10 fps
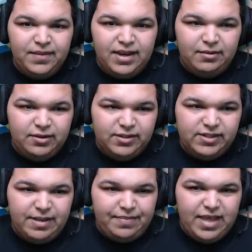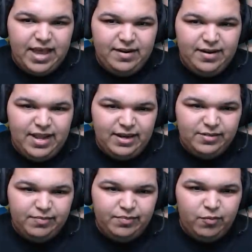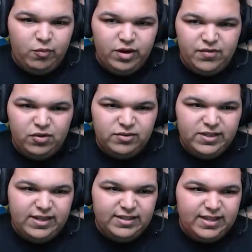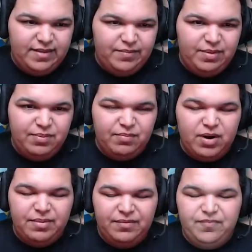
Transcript: I'll accept that. That is one of those things that people probably